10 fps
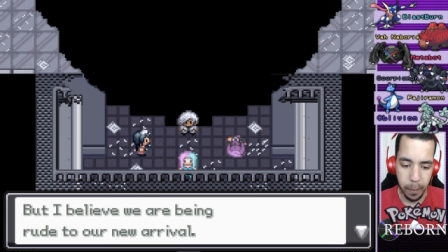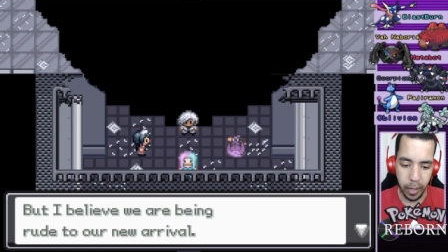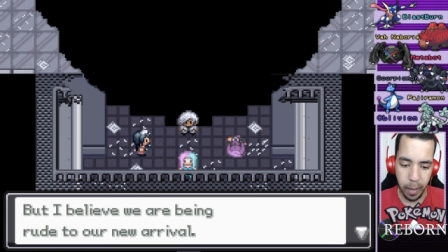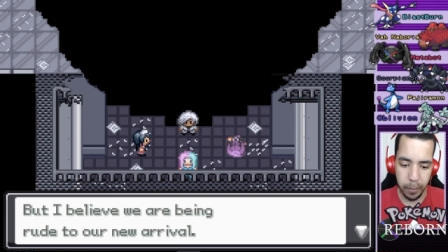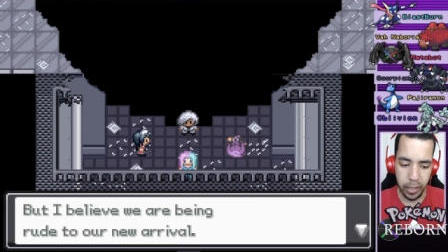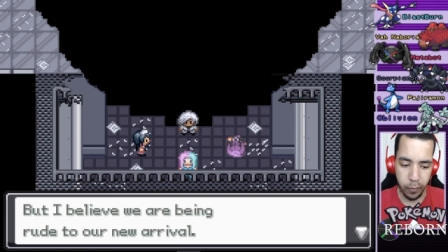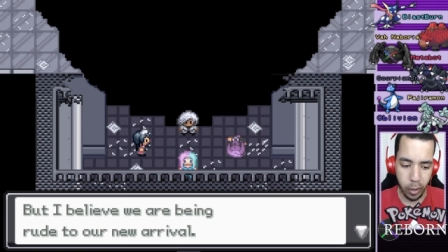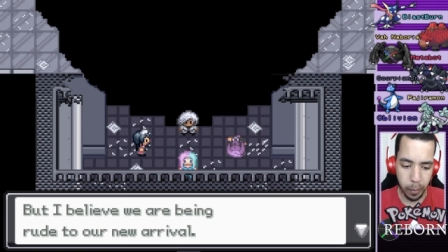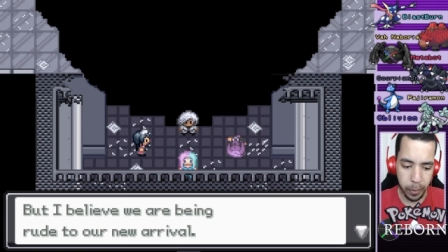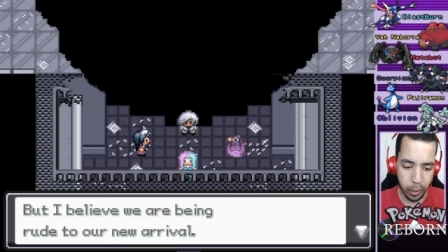Though I believe
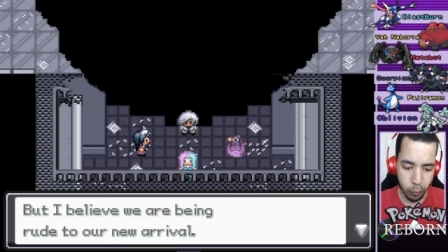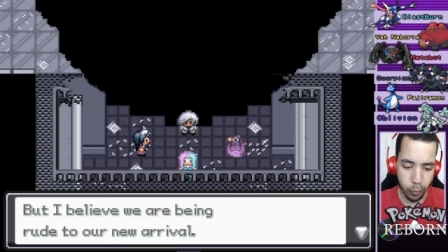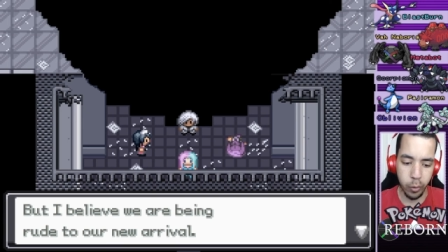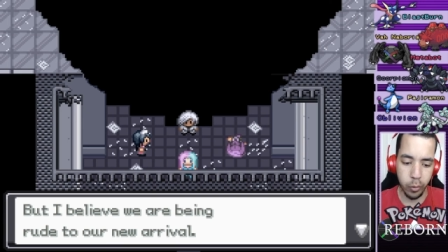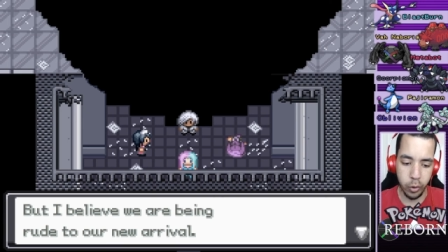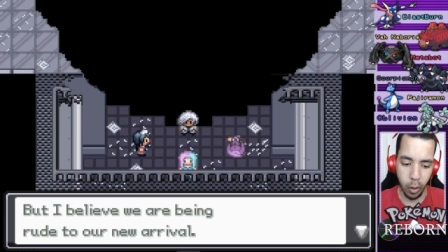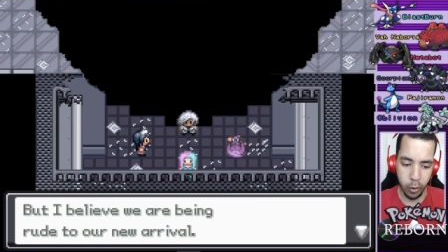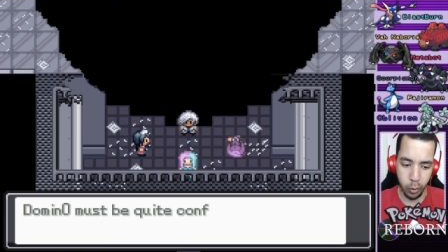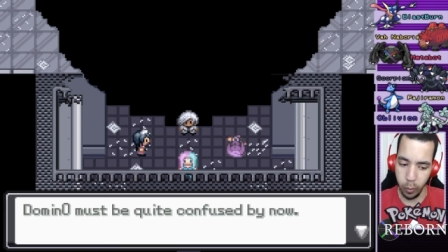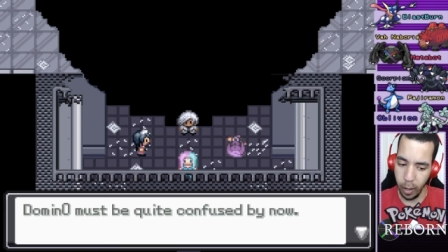we are being rude to our
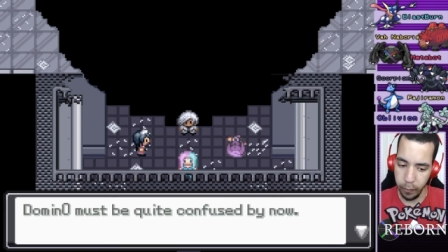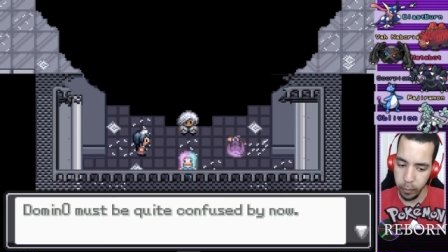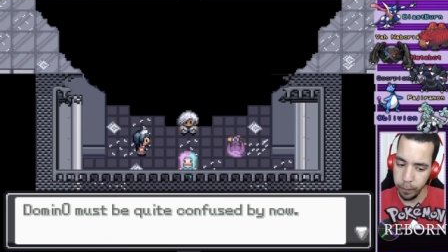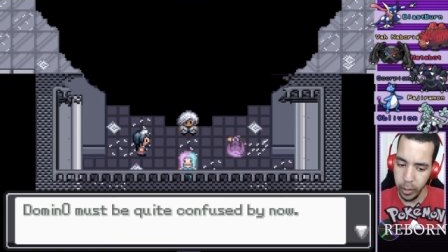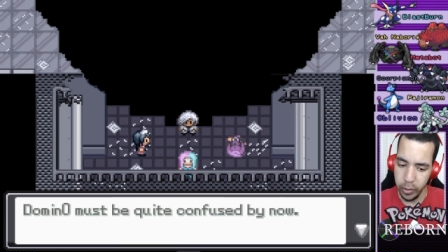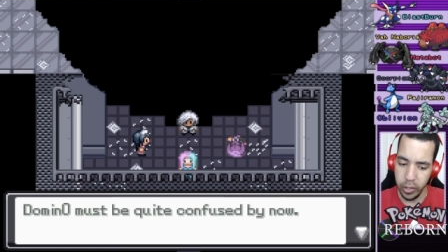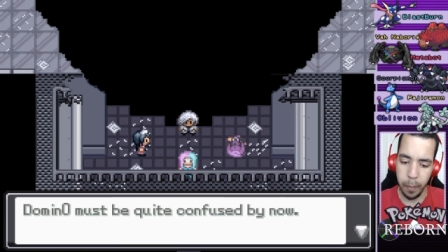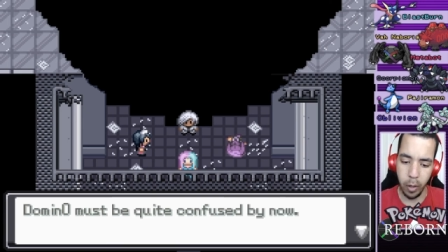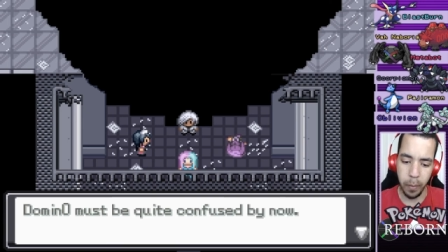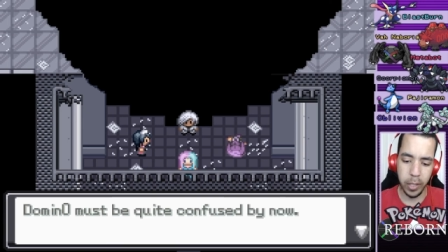new arrival.
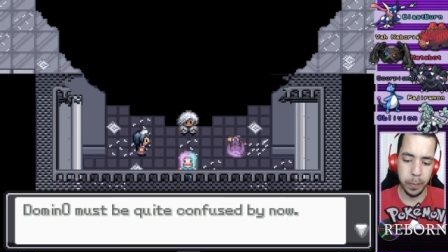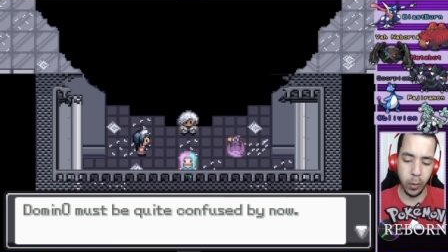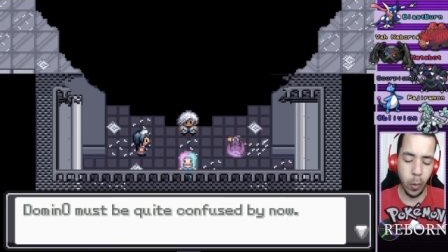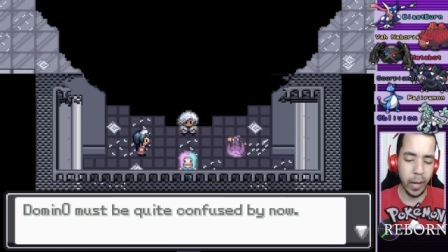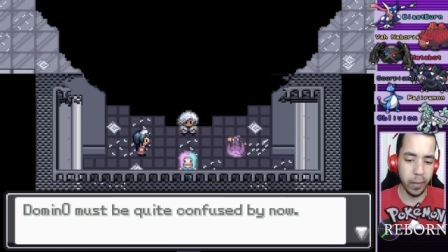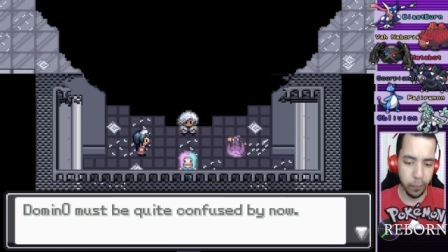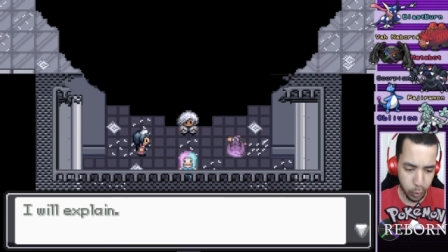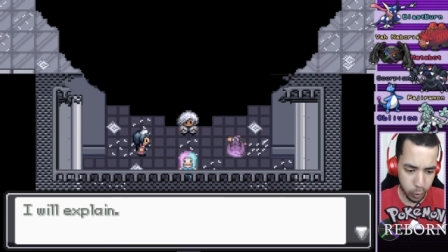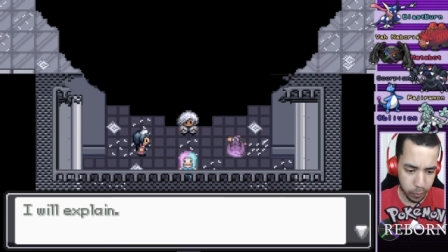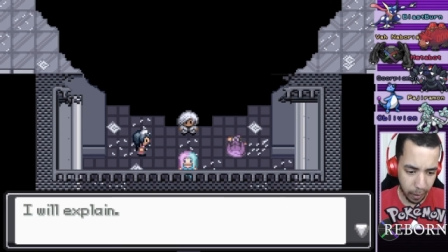Domino must be quite
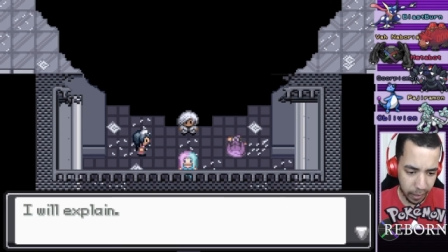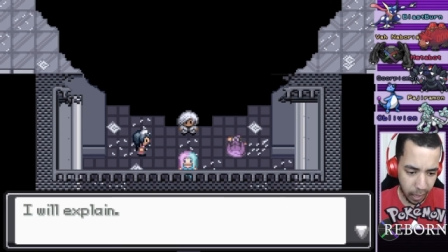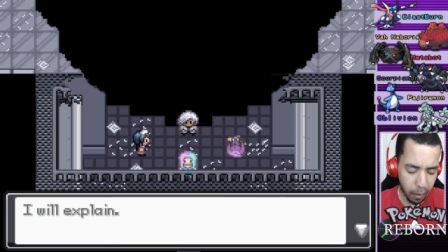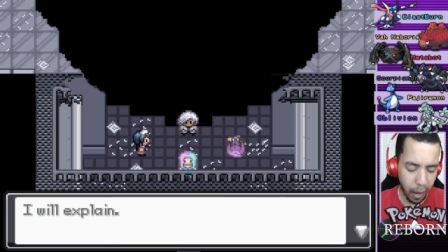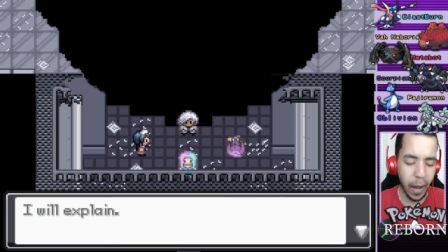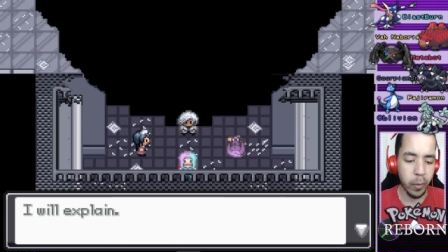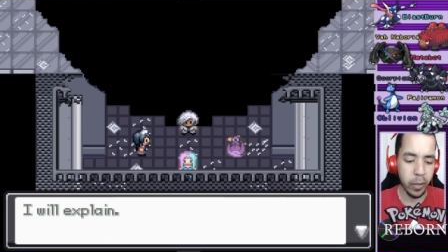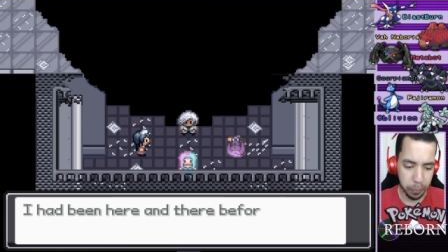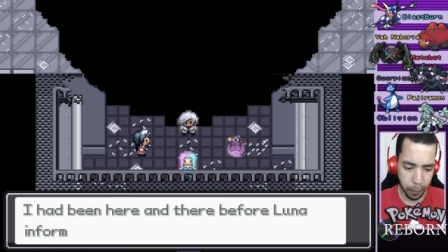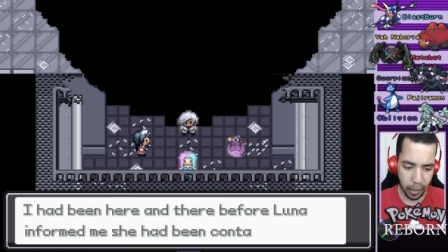confused by now. I will
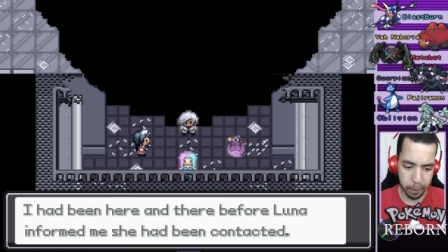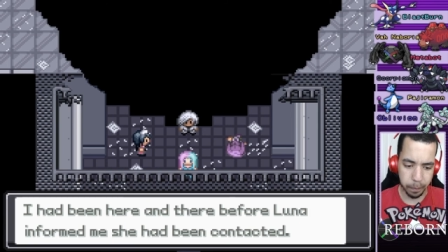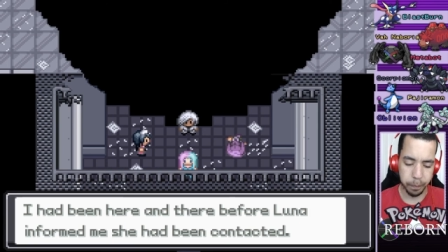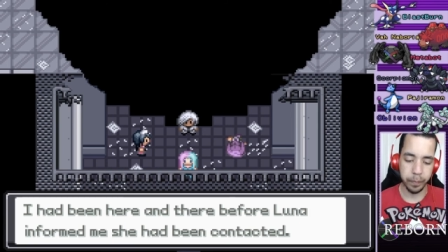explain.